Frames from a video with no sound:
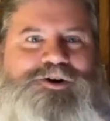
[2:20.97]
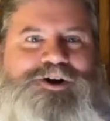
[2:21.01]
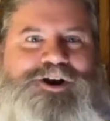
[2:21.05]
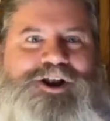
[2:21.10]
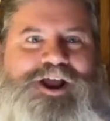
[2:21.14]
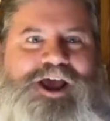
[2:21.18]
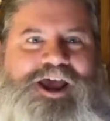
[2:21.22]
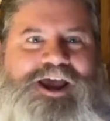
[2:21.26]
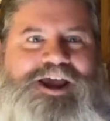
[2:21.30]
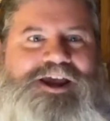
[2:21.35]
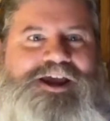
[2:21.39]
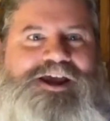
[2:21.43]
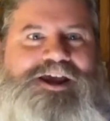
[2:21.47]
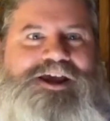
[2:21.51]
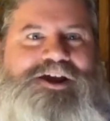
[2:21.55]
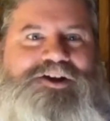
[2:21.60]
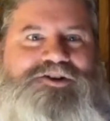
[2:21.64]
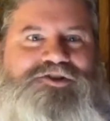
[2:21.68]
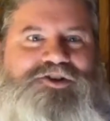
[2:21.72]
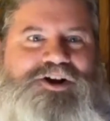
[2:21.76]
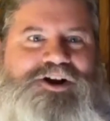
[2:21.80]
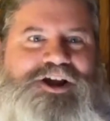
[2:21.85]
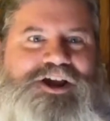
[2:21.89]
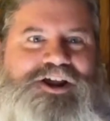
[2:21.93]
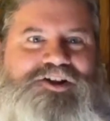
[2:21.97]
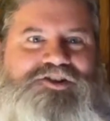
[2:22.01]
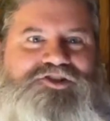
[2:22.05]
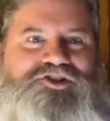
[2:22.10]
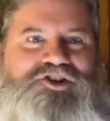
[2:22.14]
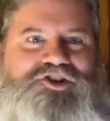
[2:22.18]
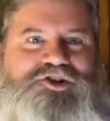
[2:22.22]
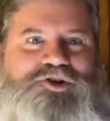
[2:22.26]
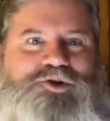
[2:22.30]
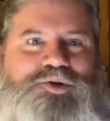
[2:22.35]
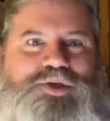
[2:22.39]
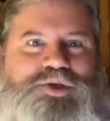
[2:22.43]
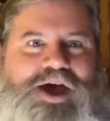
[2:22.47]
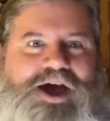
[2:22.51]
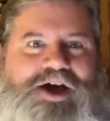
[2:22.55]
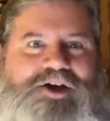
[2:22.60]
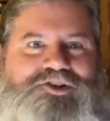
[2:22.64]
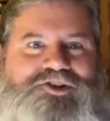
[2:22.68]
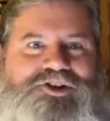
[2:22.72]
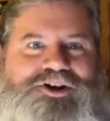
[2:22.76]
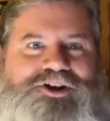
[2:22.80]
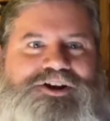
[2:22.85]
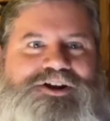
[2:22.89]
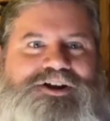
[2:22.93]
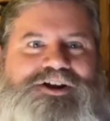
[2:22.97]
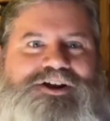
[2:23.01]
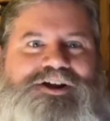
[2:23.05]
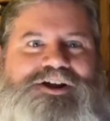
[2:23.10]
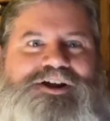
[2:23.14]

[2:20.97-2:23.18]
today trying to get us to 2,000.